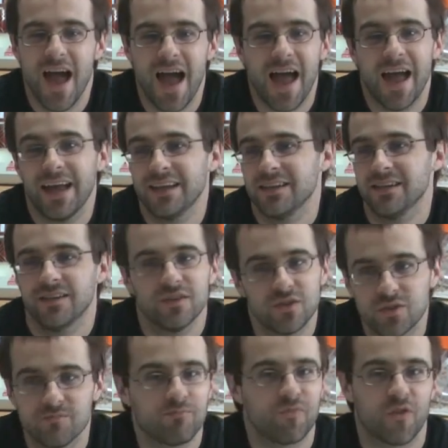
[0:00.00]

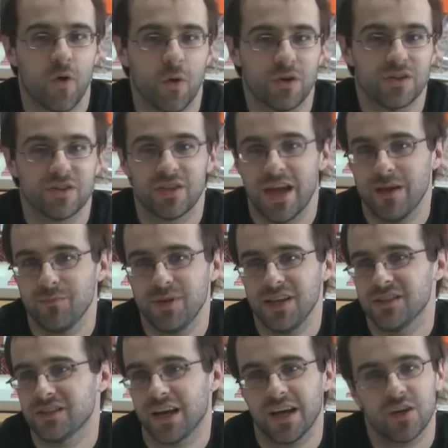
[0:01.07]
and of course that
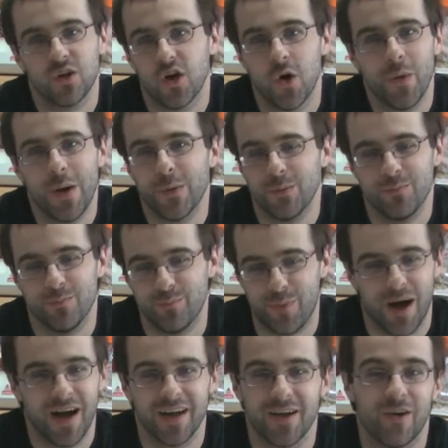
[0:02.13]
means I go out and
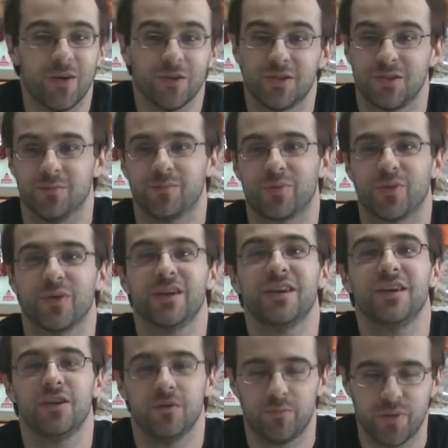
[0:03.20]
buy all some
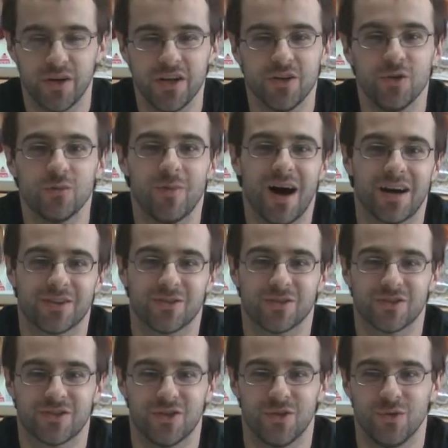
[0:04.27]
pre pretty new
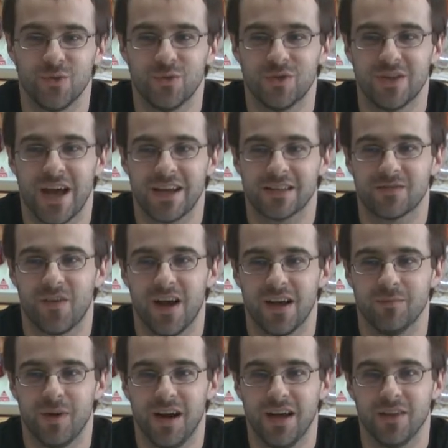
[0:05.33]
models to
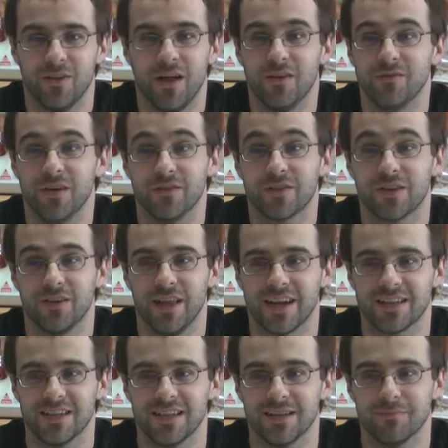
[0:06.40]
satisfy my love of
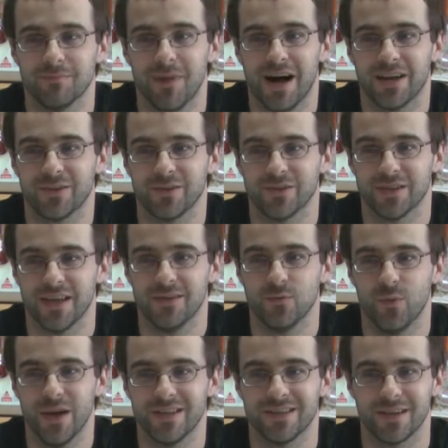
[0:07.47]
collecting models and
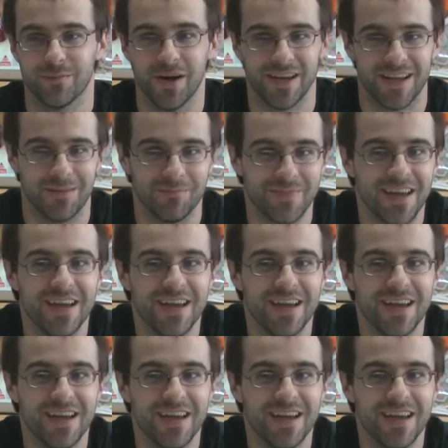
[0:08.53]
wasting money.